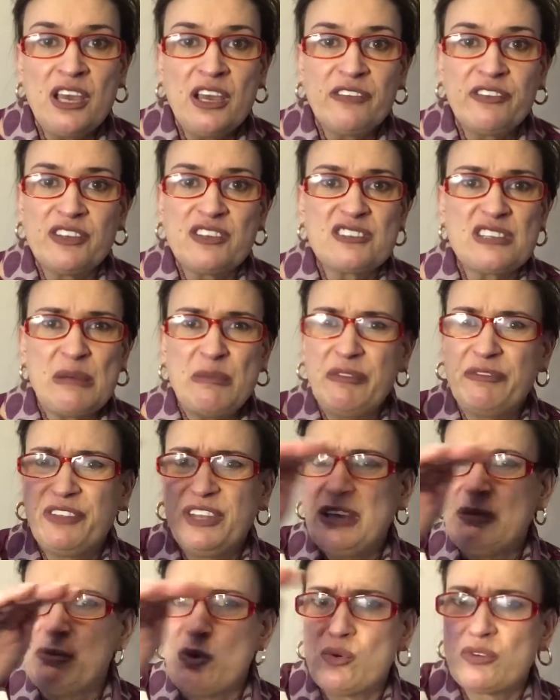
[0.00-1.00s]
than some of
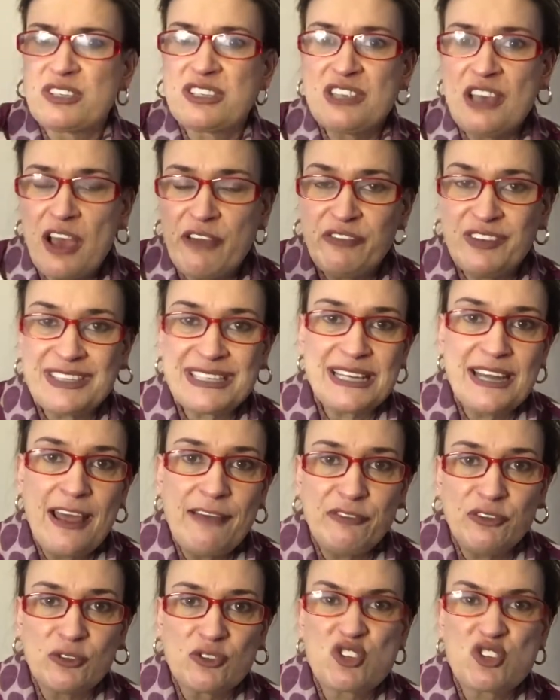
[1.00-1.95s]
the more surface level